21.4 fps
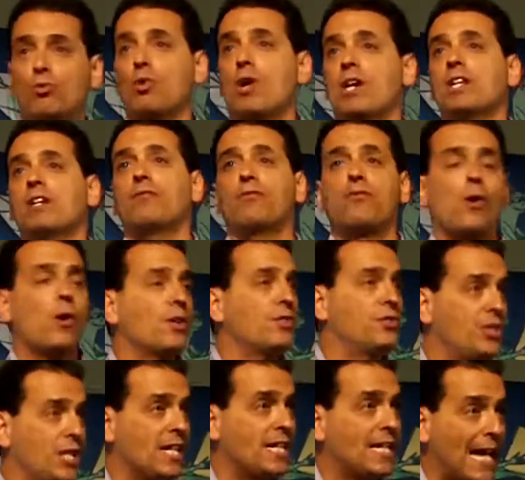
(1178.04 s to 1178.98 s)
running for
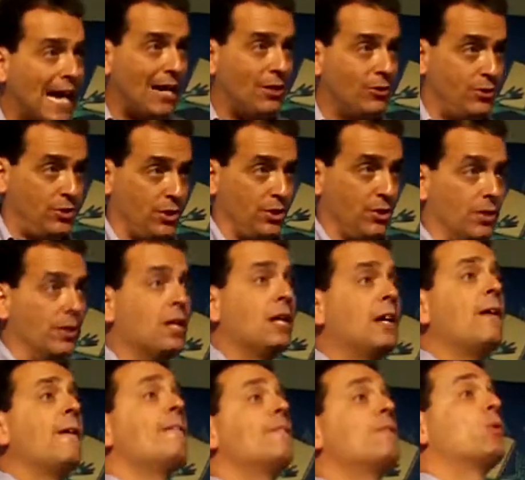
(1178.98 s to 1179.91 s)
city council.
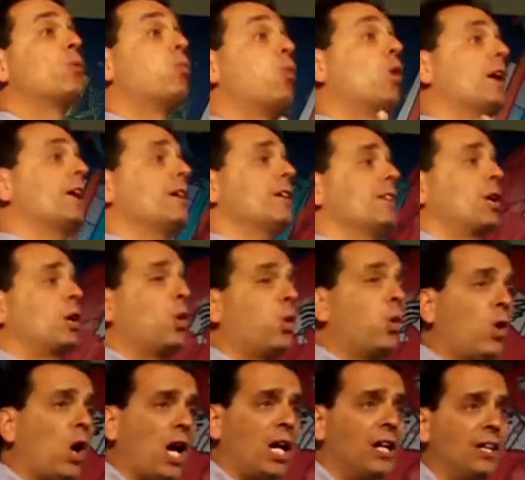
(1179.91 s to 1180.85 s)
What are the
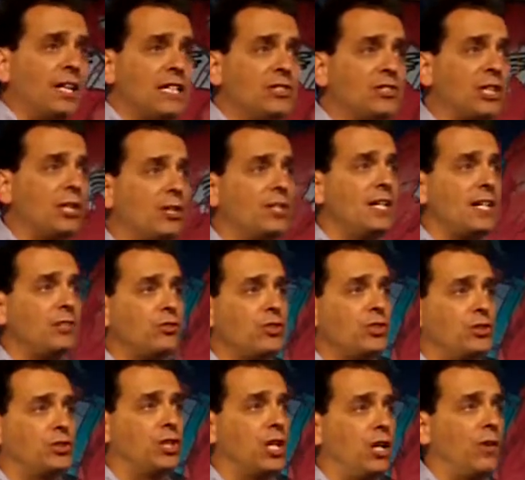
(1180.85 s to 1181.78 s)
qualities that are
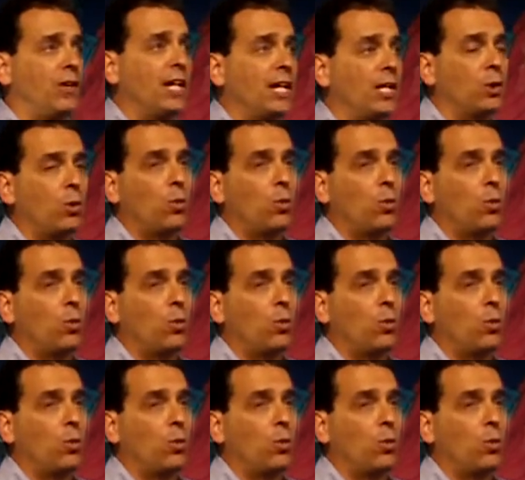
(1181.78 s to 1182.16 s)
necessary in a